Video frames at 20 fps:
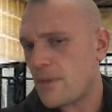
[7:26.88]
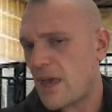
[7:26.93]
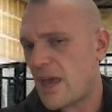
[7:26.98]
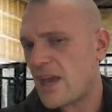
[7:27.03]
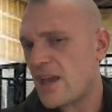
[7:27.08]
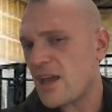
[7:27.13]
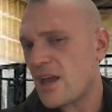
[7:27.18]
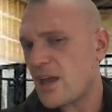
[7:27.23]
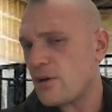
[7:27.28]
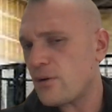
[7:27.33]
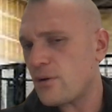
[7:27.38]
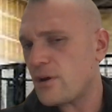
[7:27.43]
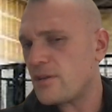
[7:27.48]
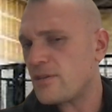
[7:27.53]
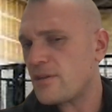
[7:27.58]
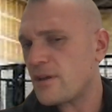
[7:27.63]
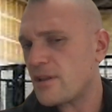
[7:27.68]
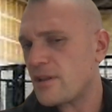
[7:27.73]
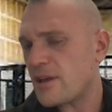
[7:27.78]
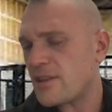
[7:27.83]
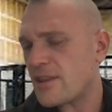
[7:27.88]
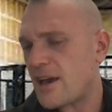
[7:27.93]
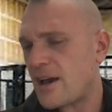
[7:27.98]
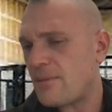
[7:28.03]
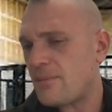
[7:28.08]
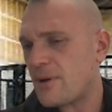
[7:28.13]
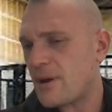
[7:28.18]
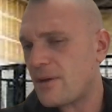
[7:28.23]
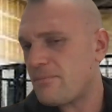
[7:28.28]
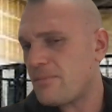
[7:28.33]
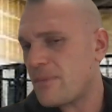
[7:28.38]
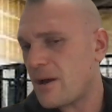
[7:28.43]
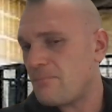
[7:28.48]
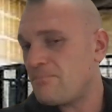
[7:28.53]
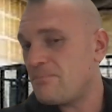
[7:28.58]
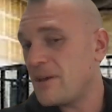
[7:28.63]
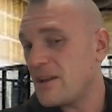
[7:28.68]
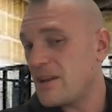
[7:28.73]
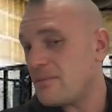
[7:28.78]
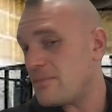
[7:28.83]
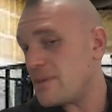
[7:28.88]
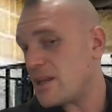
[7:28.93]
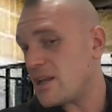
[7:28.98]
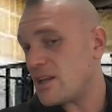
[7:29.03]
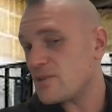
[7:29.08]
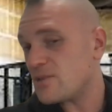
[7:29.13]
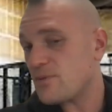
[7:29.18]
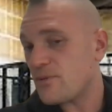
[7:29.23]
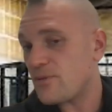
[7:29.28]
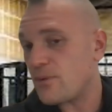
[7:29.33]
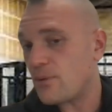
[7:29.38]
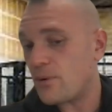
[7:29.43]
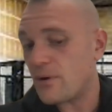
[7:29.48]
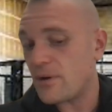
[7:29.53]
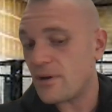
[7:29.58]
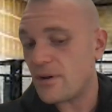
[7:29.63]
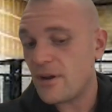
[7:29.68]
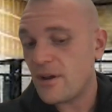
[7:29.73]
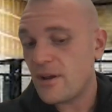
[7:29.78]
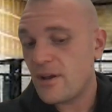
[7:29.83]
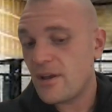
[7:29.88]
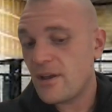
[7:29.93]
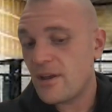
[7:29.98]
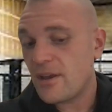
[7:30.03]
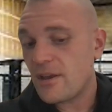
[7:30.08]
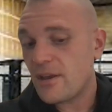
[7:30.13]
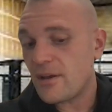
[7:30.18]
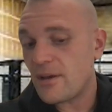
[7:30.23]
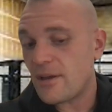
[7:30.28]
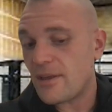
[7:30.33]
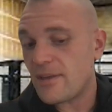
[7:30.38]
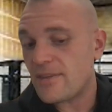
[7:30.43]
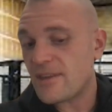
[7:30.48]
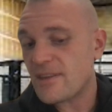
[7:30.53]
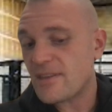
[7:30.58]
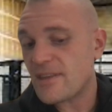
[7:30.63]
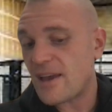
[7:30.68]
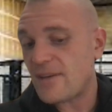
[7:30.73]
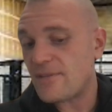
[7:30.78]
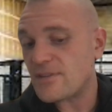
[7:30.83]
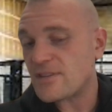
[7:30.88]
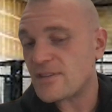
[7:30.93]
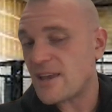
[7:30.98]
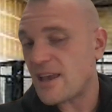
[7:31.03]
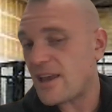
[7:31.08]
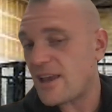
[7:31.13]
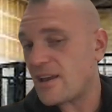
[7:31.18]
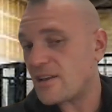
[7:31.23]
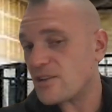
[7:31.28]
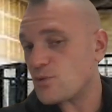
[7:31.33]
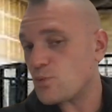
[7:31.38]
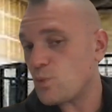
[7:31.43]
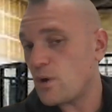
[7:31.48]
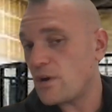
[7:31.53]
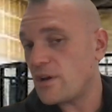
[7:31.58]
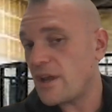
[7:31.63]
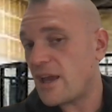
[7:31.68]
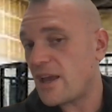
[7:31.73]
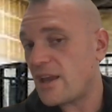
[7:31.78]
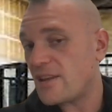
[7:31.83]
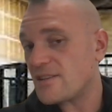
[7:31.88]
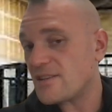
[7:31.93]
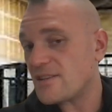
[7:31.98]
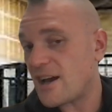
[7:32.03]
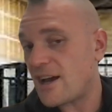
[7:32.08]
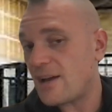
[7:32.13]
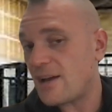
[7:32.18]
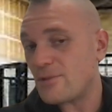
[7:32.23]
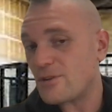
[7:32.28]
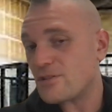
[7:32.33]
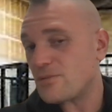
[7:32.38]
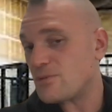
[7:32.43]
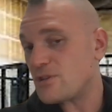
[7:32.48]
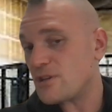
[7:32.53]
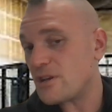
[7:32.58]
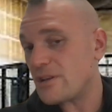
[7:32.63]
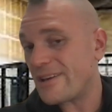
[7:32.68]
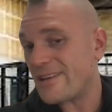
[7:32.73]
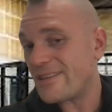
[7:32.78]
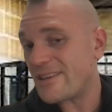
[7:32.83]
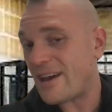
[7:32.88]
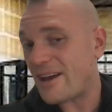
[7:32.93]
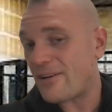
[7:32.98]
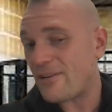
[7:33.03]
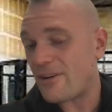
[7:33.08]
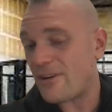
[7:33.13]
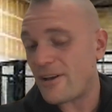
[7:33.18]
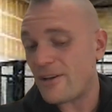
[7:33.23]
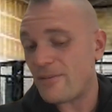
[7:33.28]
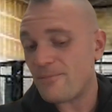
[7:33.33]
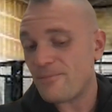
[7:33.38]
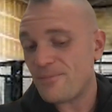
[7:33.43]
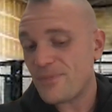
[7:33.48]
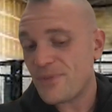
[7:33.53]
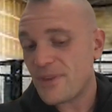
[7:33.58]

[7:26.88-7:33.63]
AA or anything like that, but I've, I've been to meetings before. And, you know, I think they have a saying, it's one day at a time or some shit like that, right?